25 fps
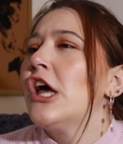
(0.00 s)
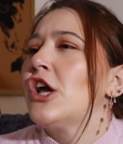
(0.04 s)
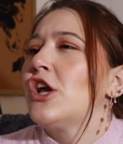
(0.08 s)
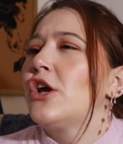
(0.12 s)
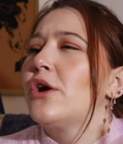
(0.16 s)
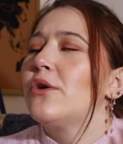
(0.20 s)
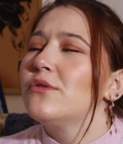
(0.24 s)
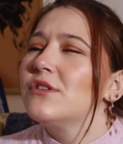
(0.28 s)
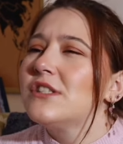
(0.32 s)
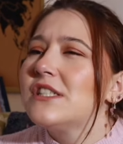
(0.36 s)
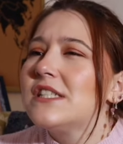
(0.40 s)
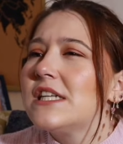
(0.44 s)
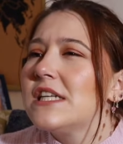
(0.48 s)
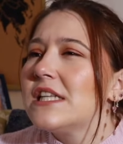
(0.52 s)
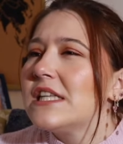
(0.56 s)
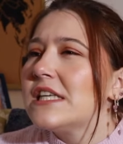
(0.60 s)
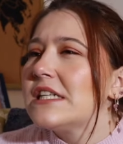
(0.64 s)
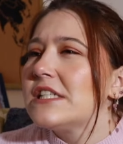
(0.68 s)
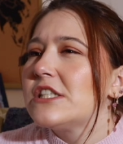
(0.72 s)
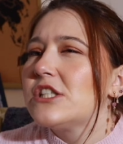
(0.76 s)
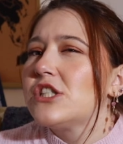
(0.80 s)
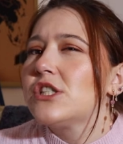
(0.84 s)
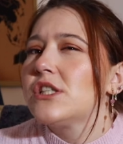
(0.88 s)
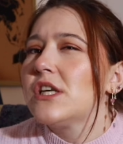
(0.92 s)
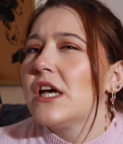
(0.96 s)
goes to
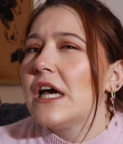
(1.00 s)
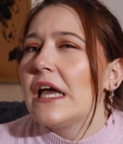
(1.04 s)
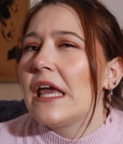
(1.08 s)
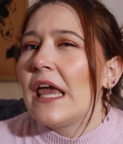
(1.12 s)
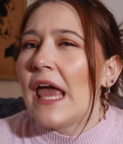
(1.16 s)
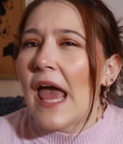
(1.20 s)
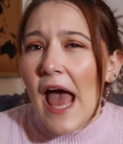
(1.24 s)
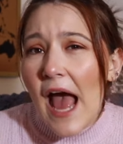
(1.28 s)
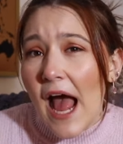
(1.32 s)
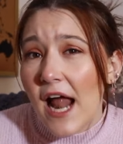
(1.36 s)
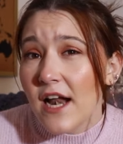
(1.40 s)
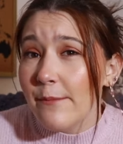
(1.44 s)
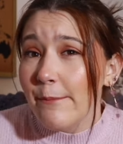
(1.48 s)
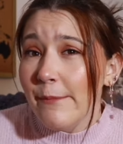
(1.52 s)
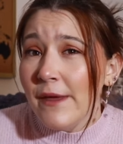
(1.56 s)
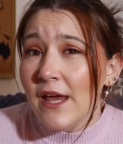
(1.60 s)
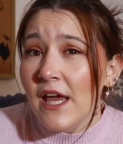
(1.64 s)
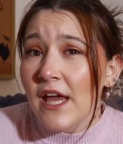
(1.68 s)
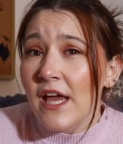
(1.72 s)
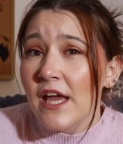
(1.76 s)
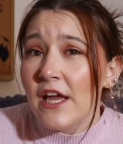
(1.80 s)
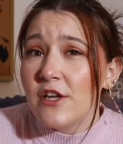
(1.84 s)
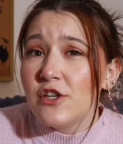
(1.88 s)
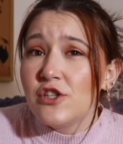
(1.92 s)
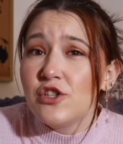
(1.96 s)
this
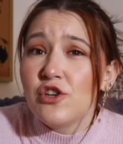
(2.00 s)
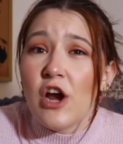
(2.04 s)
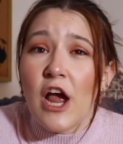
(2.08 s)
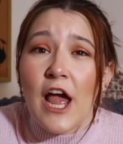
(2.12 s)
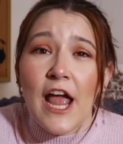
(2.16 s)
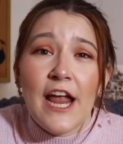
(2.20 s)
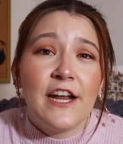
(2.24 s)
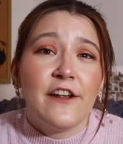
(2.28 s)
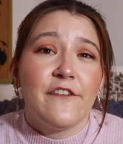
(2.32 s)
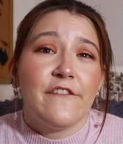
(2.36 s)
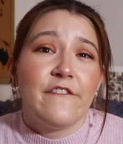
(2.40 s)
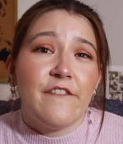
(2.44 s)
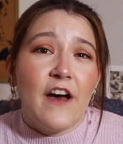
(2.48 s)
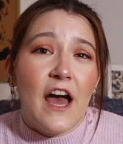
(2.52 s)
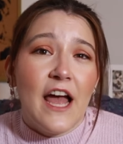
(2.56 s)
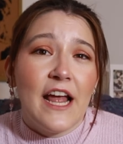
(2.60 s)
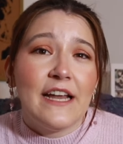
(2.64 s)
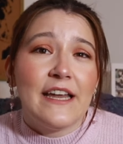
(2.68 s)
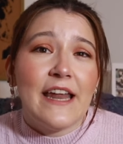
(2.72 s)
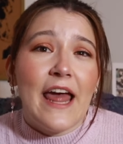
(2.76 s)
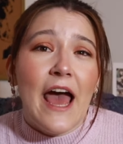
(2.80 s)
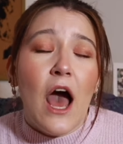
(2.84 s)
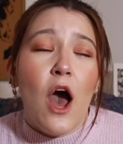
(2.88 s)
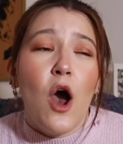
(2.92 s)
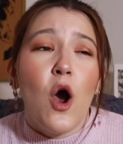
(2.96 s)
academy trying to
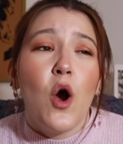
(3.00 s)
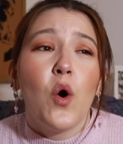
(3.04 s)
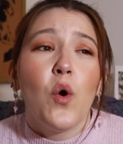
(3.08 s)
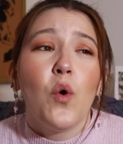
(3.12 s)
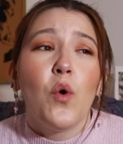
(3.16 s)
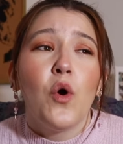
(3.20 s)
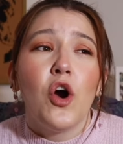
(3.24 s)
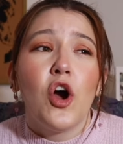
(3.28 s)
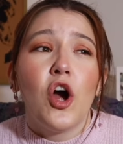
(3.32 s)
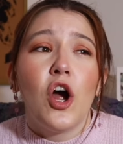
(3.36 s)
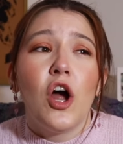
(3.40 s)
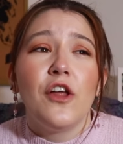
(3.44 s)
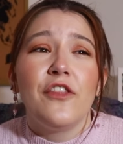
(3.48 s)
find out